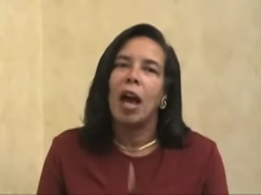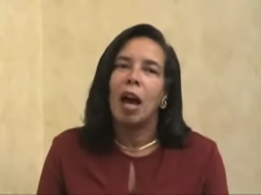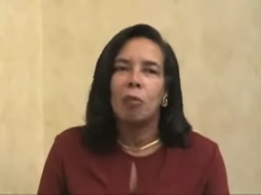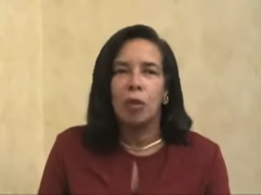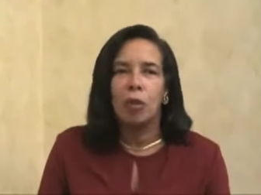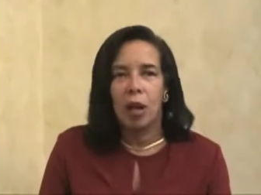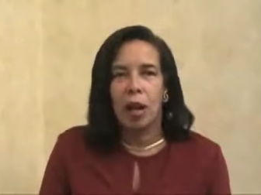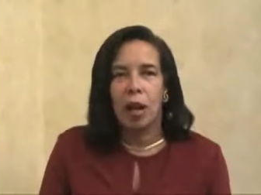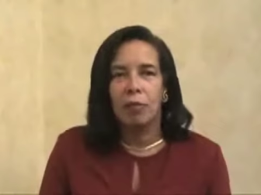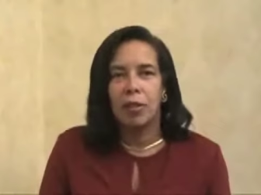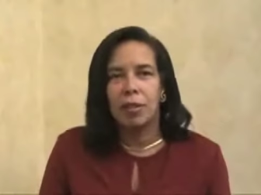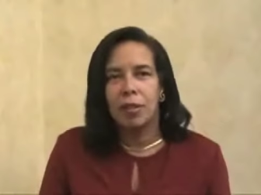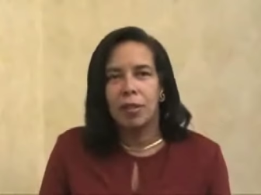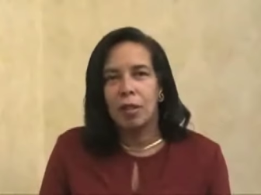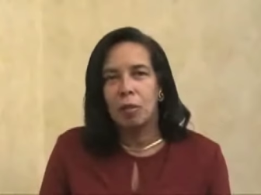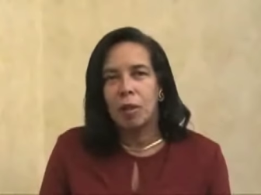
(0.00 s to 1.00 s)
and where you have to
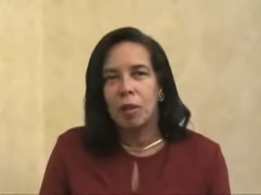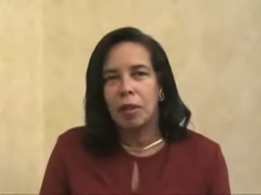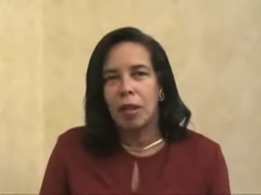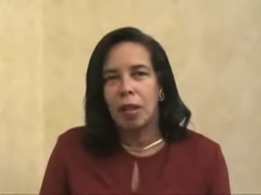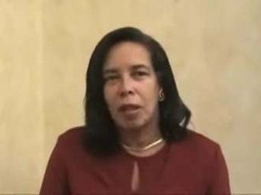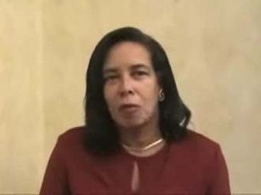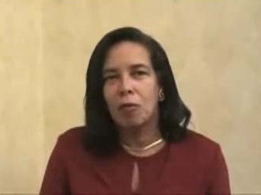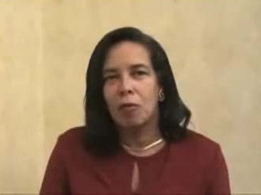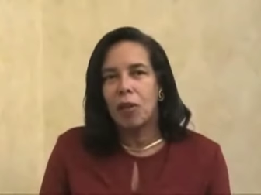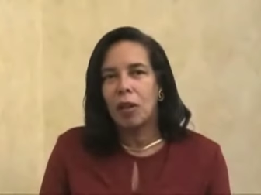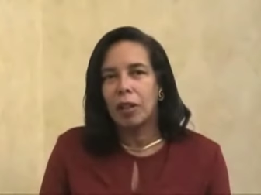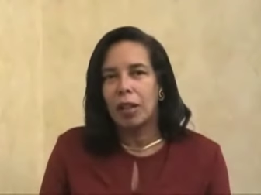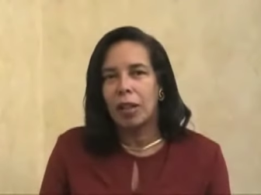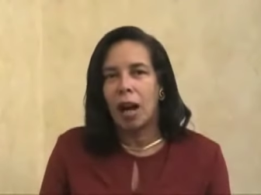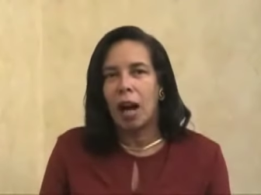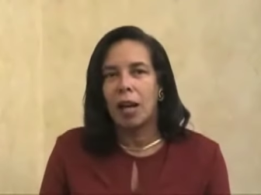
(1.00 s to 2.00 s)
deal with
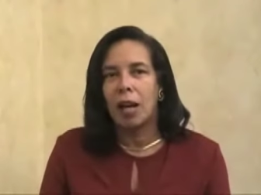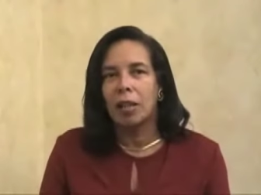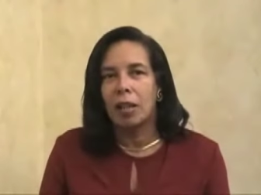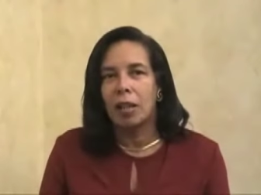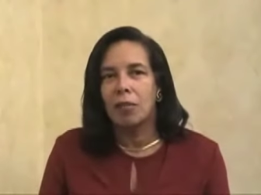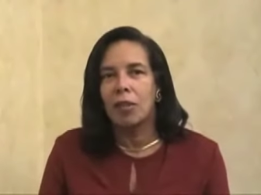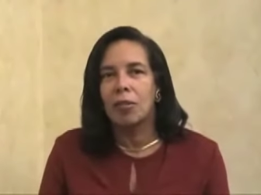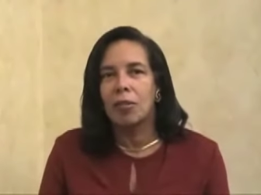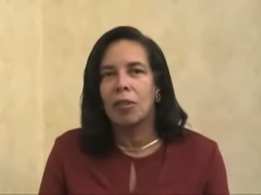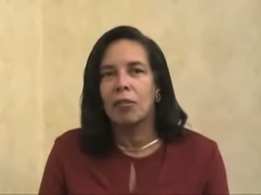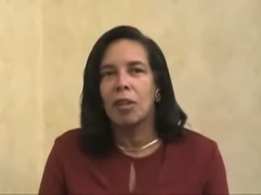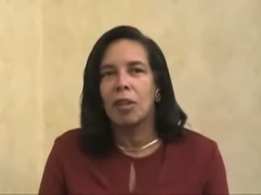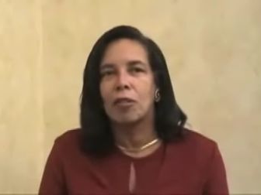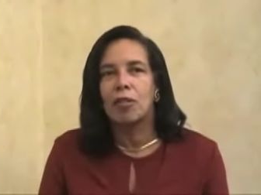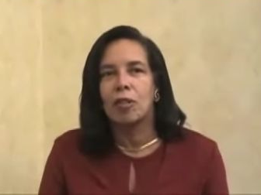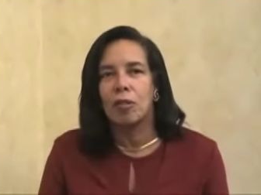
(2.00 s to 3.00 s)
fairly high levels of
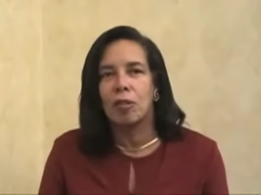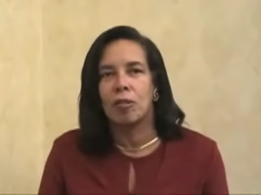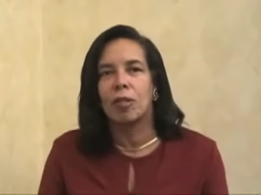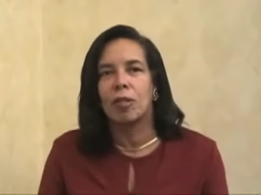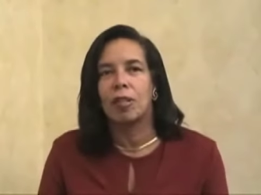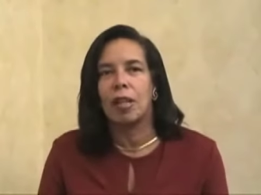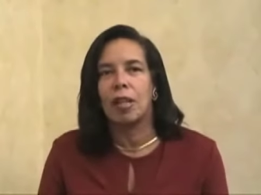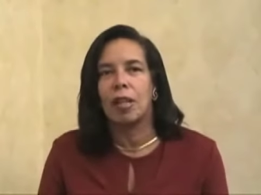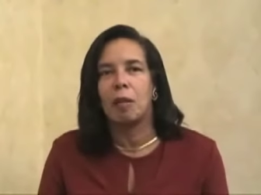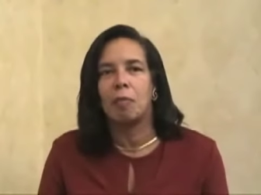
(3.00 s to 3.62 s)
uncertainty